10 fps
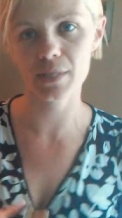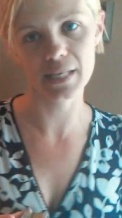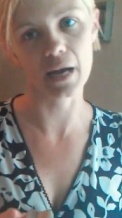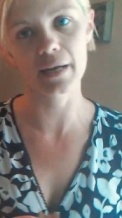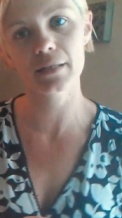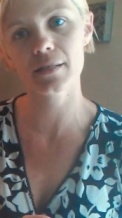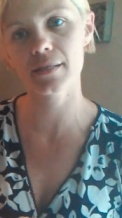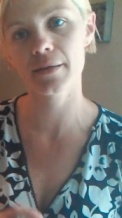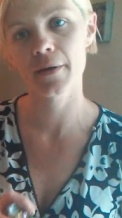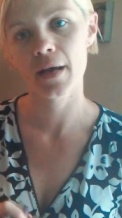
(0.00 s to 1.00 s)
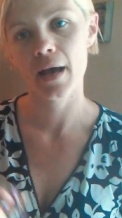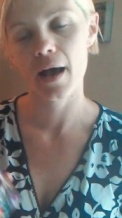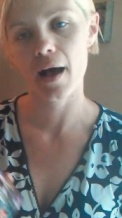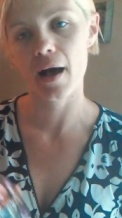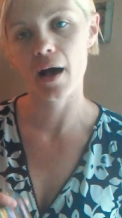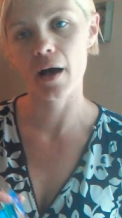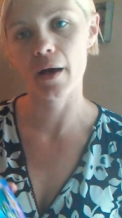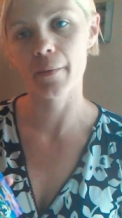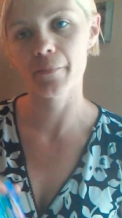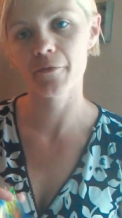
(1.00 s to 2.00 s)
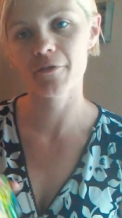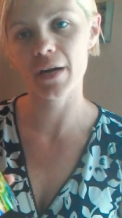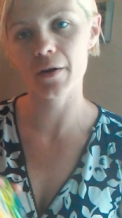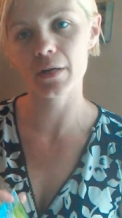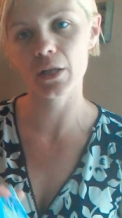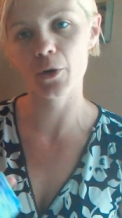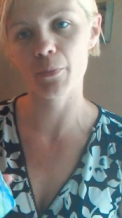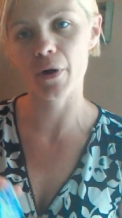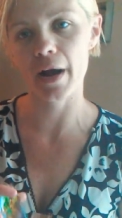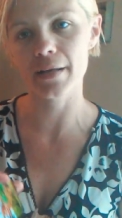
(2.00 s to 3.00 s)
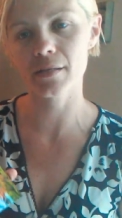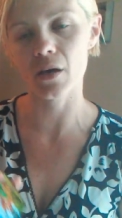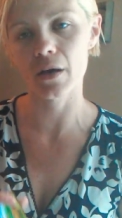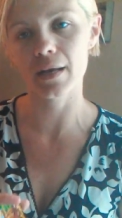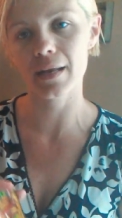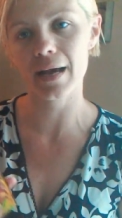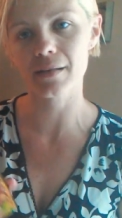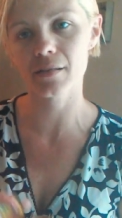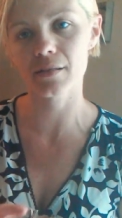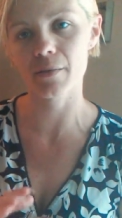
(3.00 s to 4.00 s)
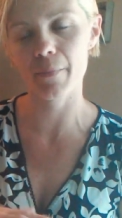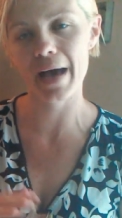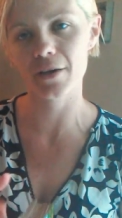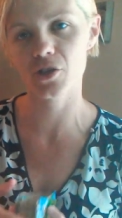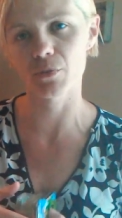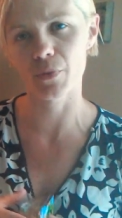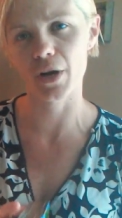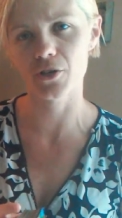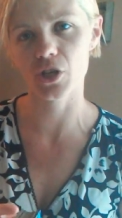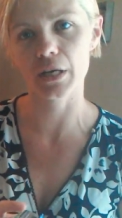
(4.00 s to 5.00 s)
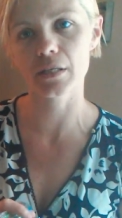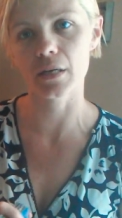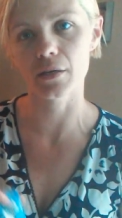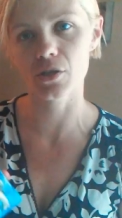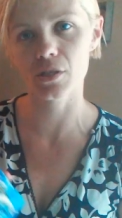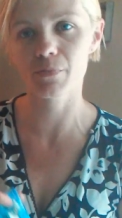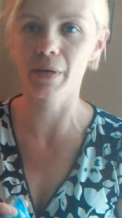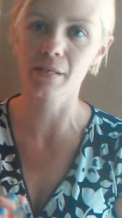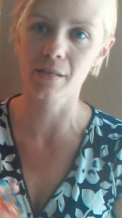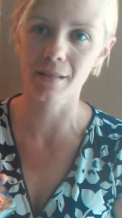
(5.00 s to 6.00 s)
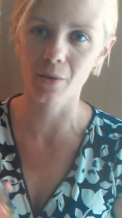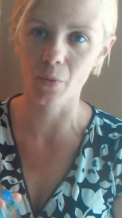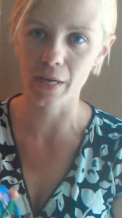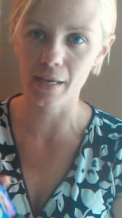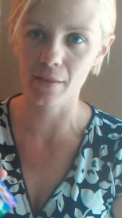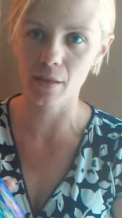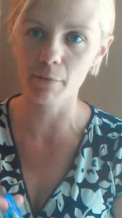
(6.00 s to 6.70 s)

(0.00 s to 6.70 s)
signs. Um, very low price on it as it's a passion project and I just basically want to get the